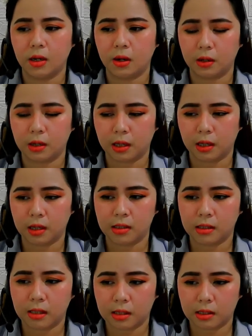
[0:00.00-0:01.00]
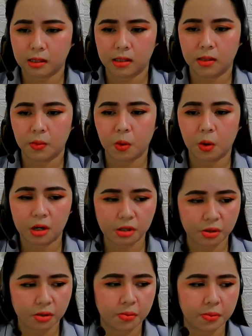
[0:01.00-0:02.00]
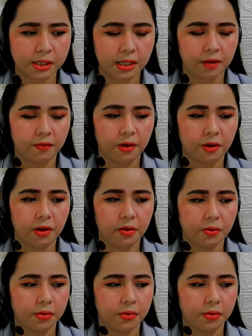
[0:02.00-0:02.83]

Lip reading: okay, this wardrobe is like very